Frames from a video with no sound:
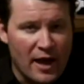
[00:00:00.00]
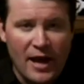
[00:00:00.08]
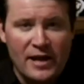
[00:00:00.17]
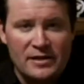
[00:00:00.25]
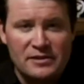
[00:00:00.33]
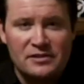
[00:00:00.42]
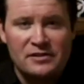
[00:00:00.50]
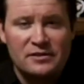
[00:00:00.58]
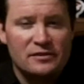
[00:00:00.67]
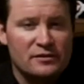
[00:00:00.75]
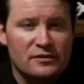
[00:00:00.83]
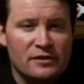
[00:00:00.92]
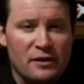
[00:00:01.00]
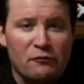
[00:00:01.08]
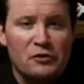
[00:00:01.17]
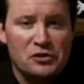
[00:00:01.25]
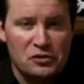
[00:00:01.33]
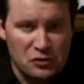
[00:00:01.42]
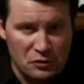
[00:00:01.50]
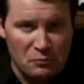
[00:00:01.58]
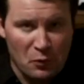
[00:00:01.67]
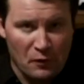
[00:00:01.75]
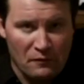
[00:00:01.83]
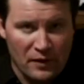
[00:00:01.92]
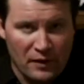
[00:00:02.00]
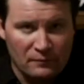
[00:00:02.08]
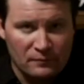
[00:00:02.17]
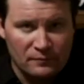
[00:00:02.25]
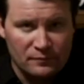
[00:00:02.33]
and if we should do more of them.